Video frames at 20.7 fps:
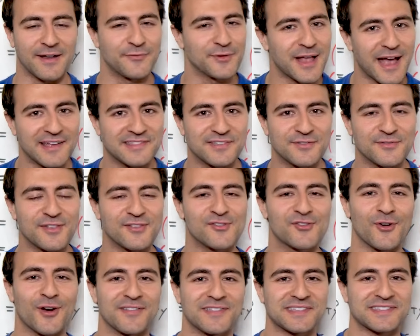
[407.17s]
If you guys
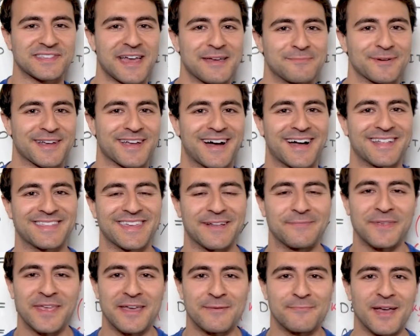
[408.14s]
enjoy this type of
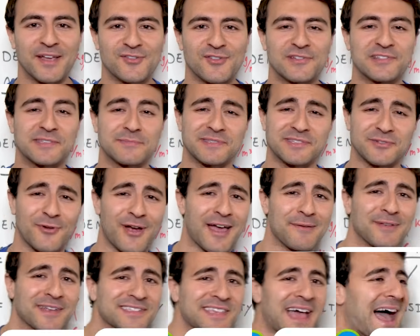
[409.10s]
content, make sure you
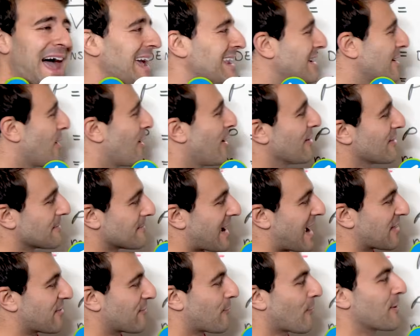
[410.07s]
subscribe, because I did all the
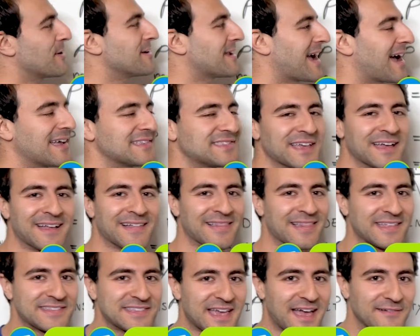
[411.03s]
math for you guys.
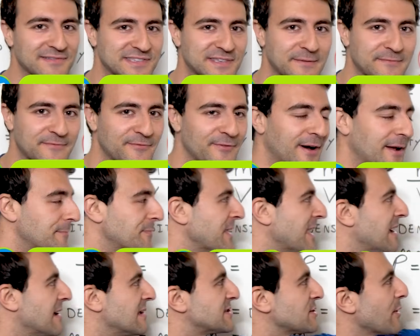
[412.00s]
Let's have some fun.
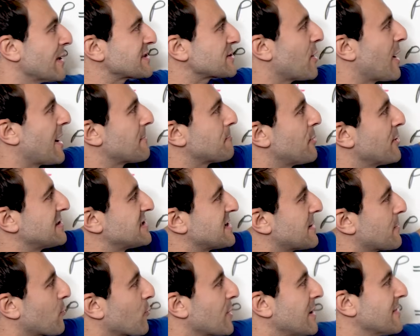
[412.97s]
So let's go ahead and put
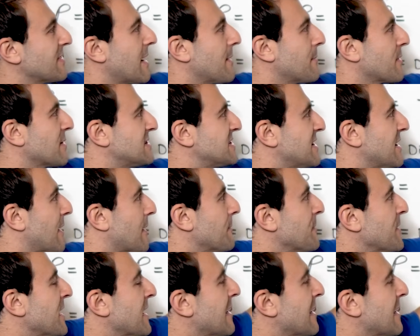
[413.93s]
some real numbers here.